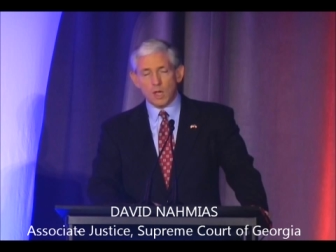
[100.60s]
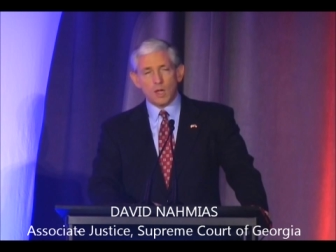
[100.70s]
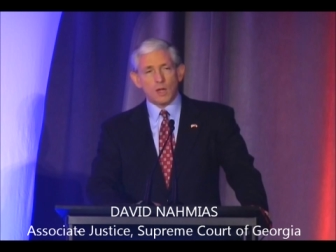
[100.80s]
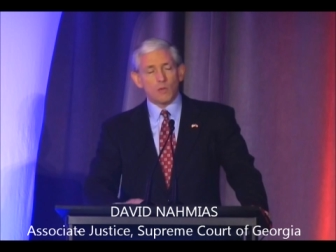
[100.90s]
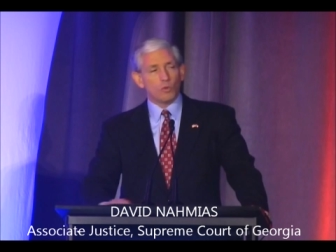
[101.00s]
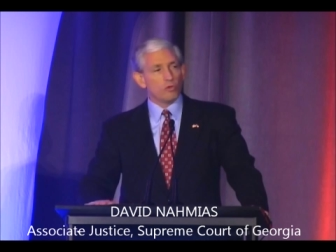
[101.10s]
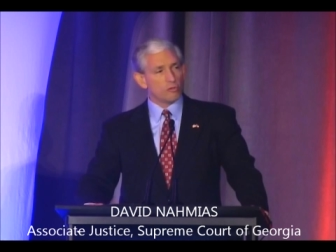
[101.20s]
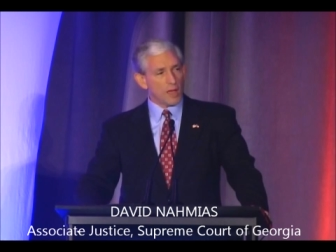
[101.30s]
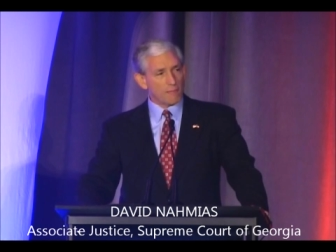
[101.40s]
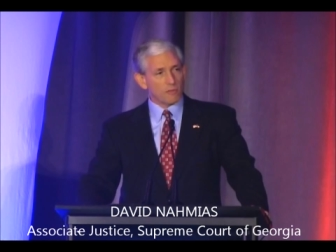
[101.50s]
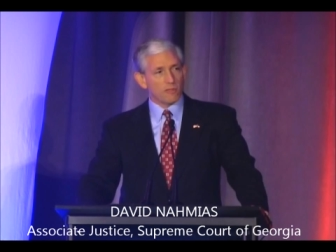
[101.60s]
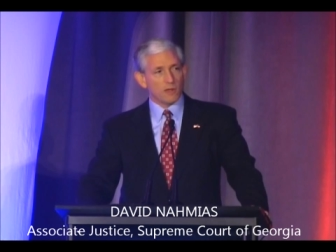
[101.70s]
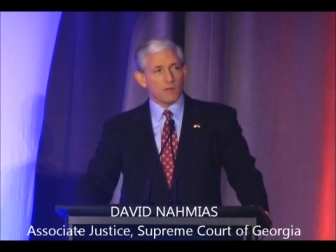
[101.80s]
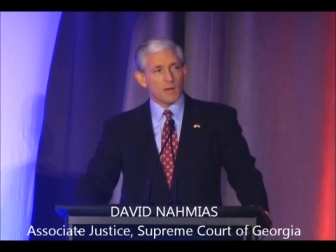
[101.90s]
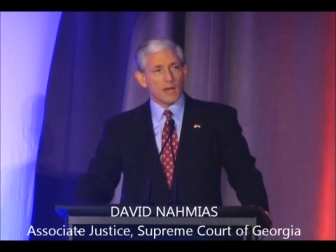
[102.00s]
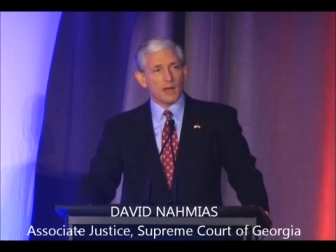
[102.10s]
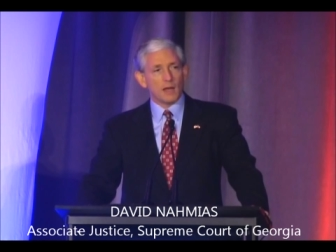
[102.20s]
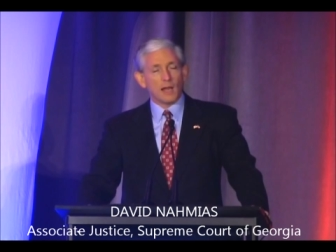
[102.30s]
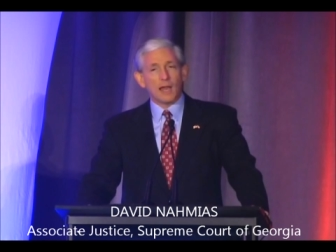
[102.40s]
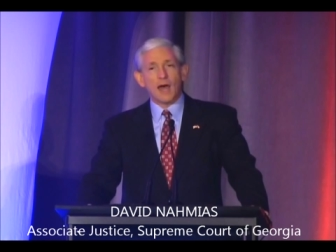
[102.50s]
When you stop to think about it,
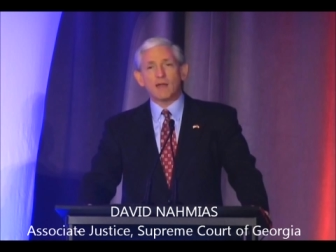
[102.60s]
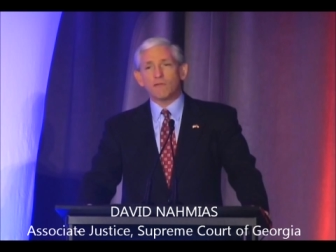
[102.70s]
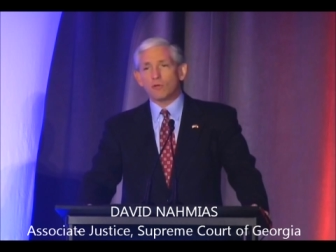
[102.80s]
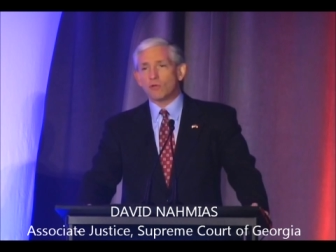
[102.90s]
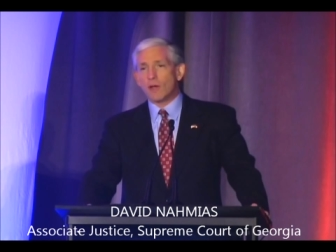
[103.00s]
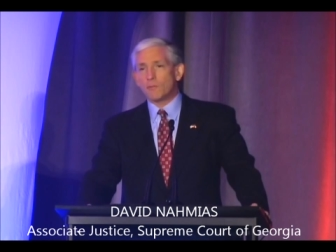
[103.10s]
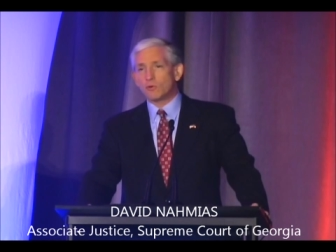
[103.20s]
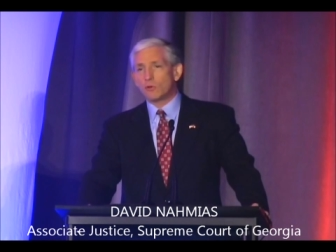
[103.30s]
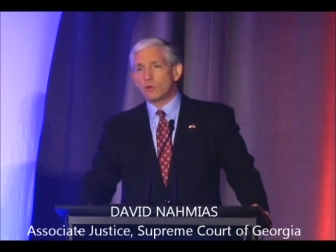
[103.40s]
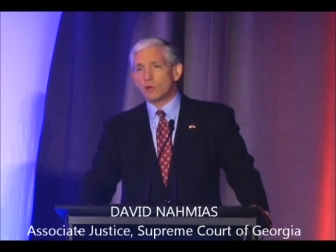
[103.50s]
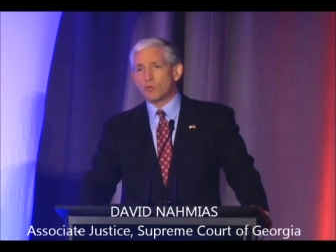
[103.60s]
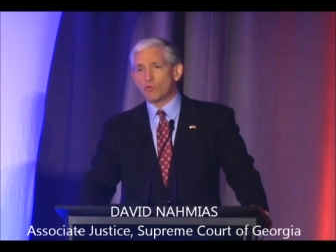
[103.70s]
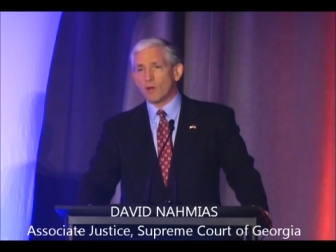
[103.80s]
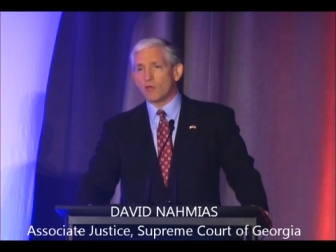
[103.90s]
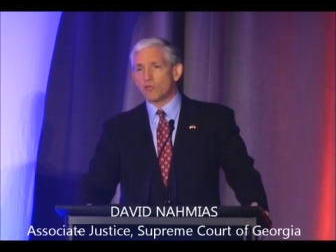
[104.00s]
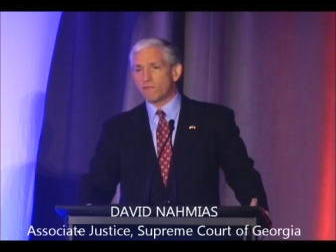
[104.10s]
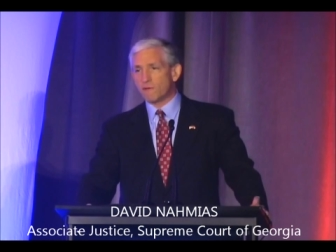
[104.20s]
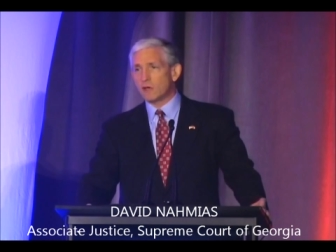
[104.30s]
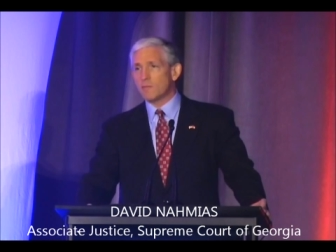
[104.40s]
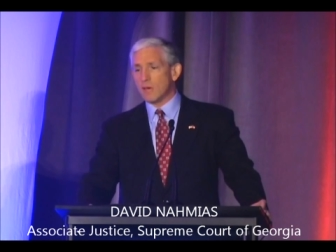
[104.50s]
a lot of those opportunities rest
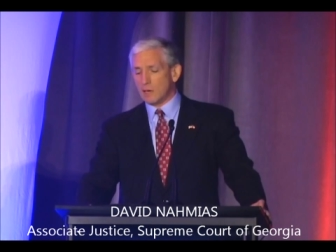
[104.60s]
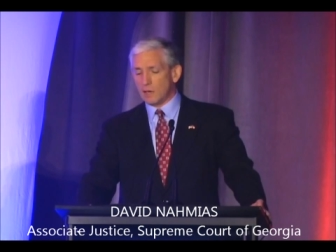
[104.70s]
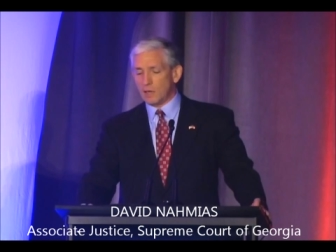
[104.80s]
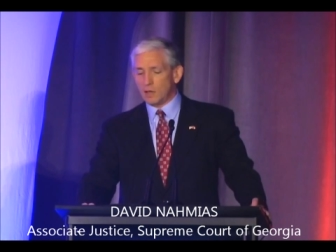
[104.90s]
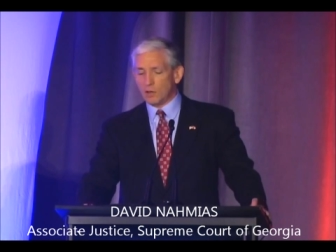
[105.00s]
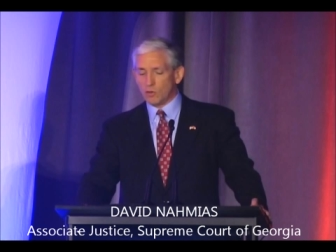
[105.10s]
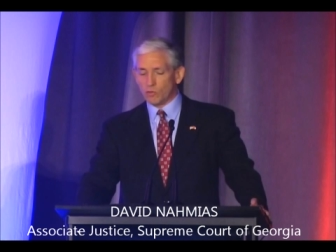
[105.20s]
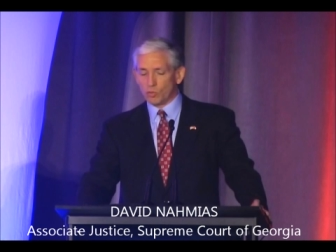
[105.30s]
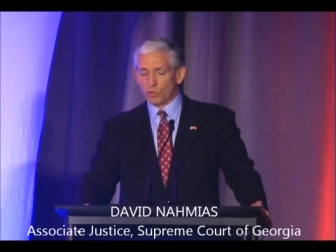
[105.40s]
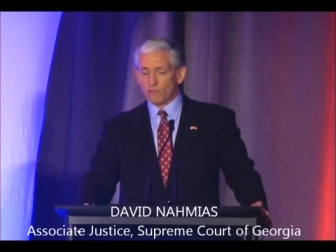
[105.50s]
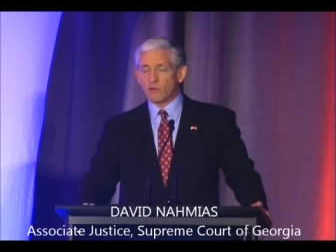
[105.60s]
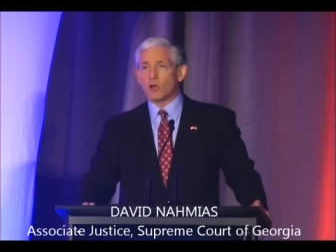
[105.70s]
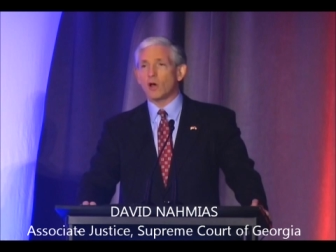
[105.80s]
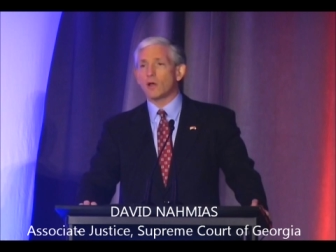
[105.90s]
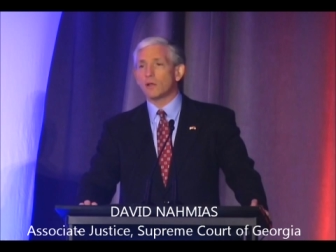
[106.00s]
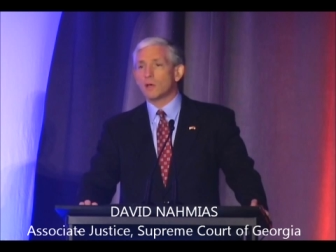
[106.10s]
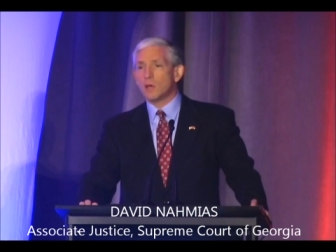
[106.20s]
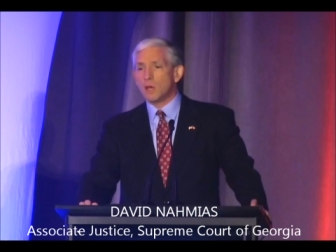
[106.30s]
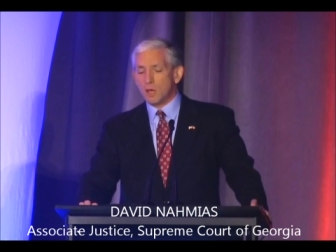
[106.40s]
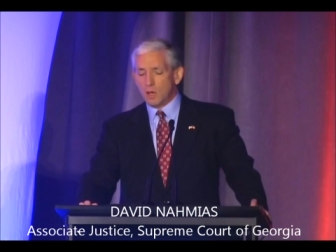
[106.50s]
fundamentally on the rule of law.
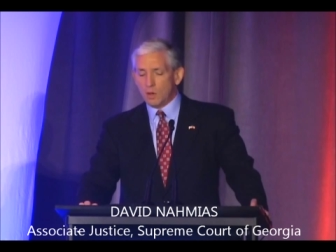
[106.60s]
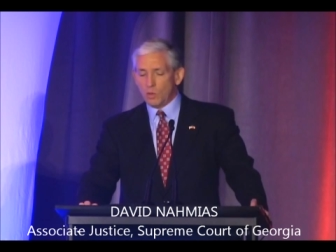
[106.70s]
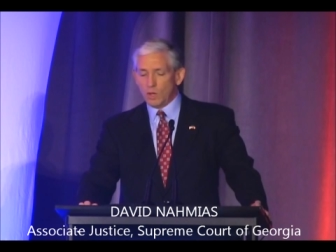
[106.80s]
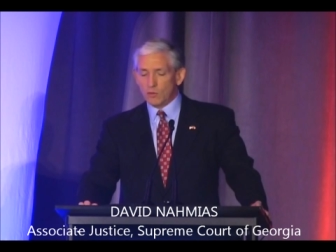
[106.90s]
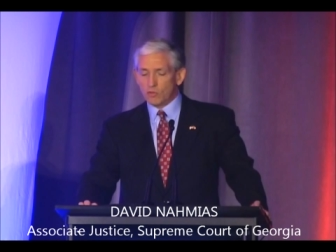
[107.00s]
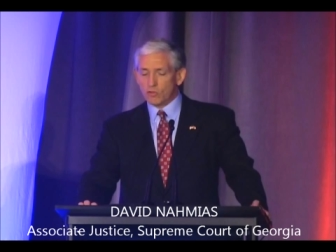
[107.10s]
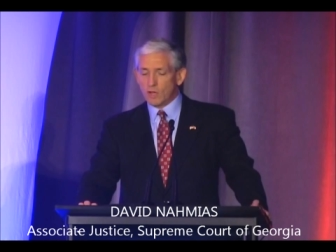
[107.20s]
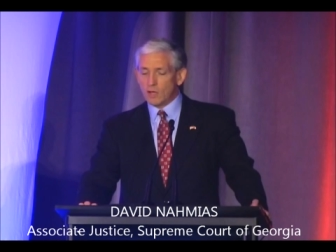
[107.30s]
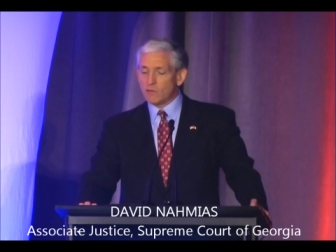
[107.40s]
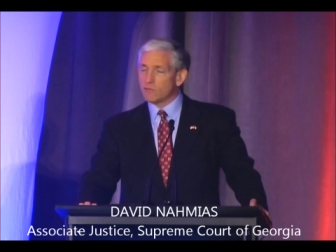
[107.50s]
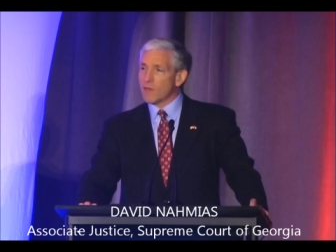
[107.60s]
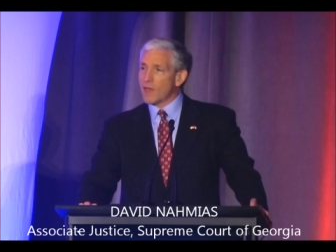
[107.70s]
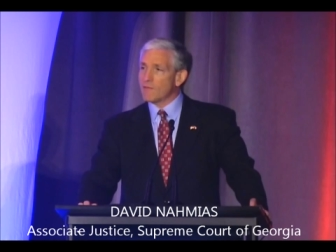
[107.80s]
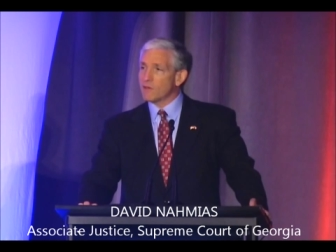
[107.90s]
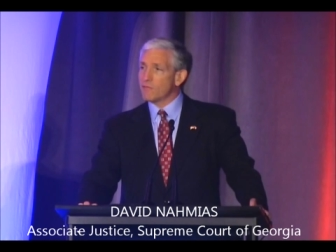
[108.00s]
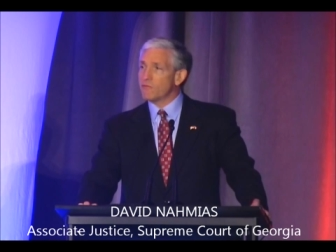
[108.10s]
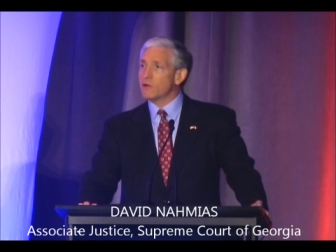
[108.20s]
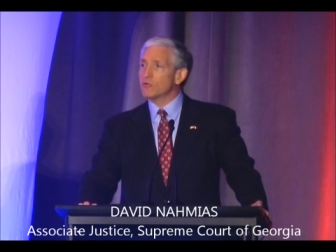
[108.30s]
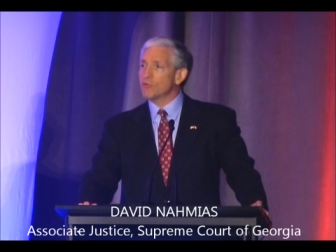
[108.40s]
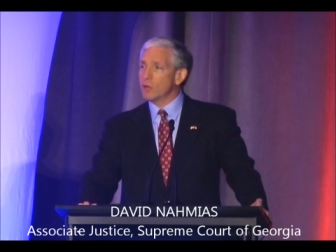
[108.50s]
We understand that to have a
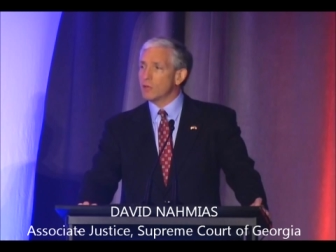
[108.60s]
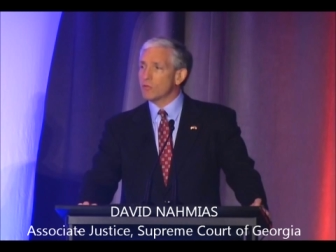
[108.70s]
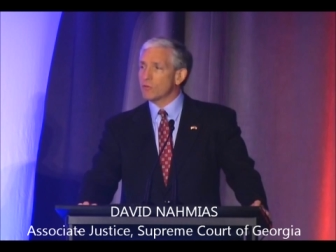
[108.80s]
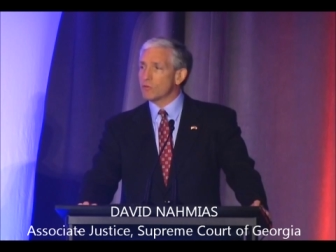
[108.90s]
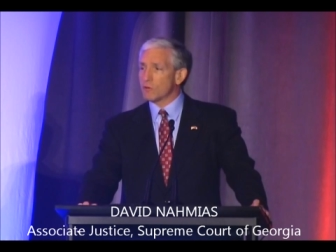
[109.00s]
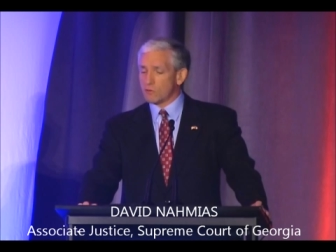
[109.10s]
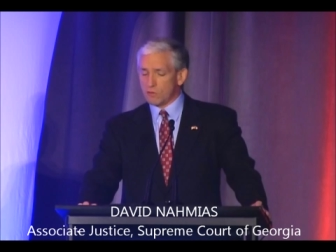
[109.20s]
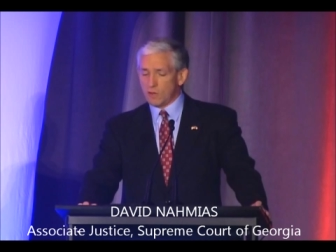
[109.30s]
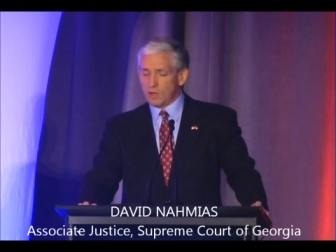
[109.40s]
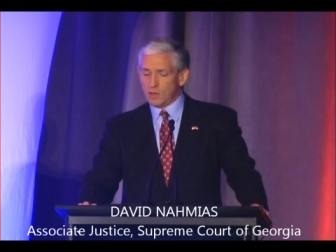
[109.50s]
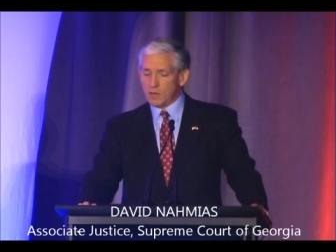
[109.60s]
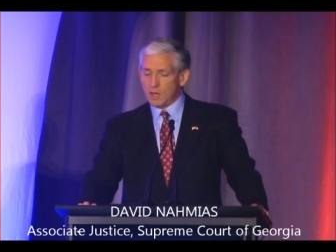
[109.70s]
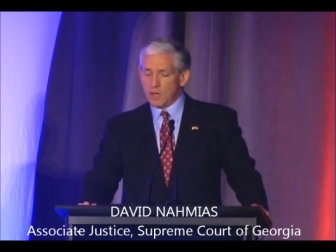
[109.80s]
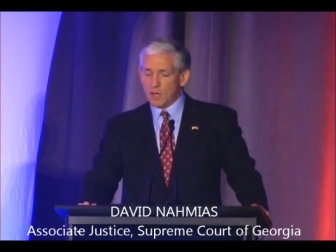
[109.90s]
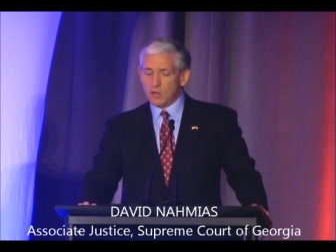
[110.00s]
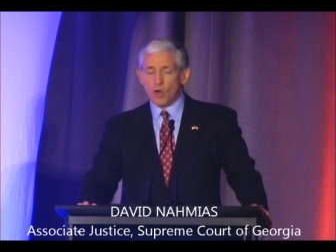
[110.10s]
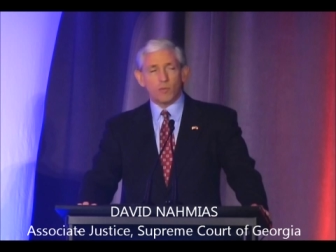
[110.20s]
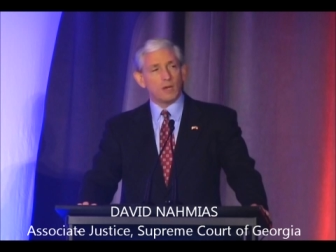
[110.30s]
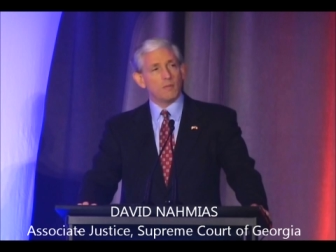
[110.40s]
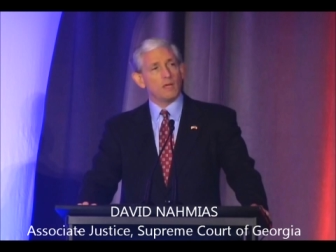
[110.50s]
fair chance to succeed,
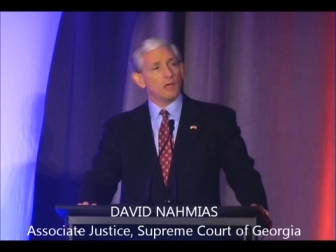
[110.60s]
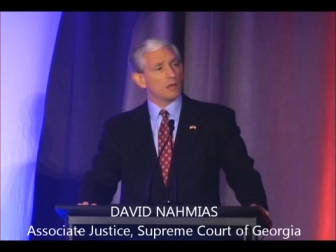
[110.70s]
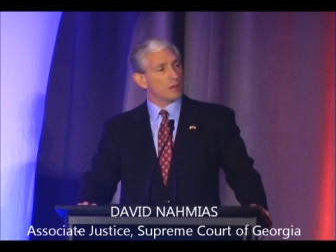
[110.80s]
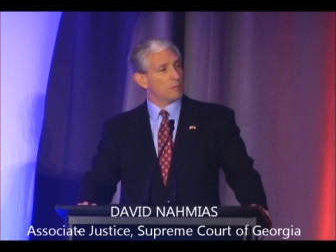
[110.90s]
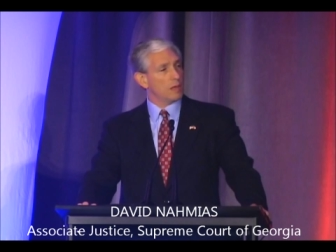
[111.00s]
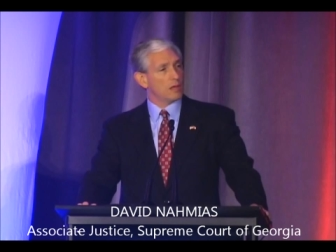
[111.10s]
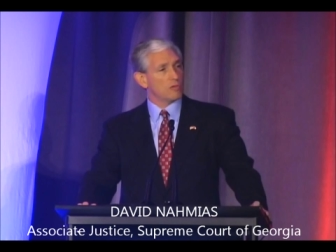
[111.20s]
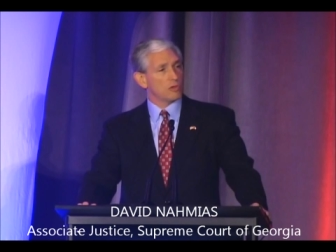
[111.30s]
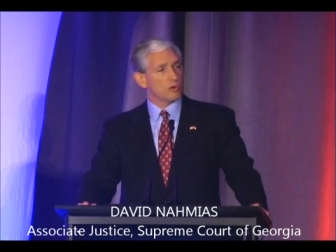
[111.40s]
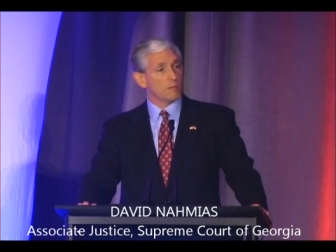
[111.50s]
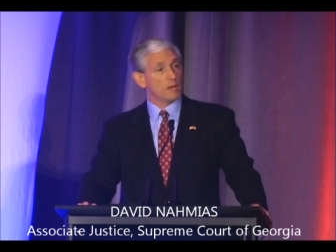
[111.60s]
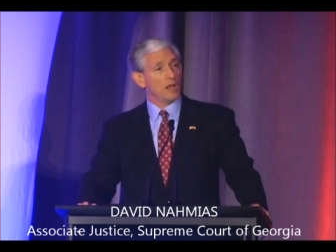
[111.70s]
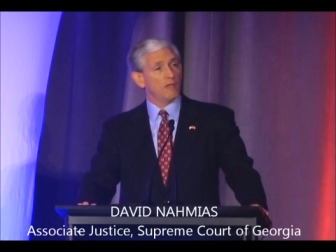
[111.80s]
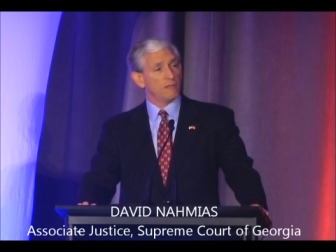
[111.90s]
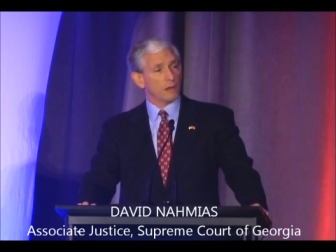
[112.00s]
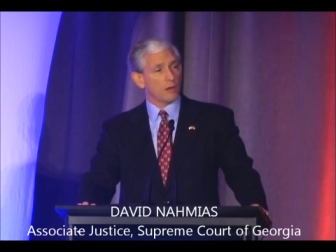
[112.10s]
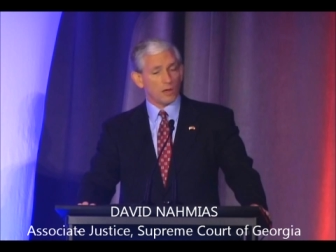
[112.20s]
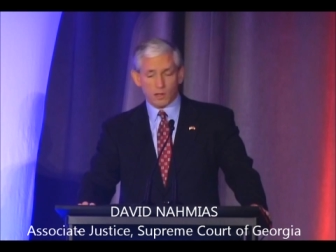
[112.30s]
nobody be, can be considered beneath the law.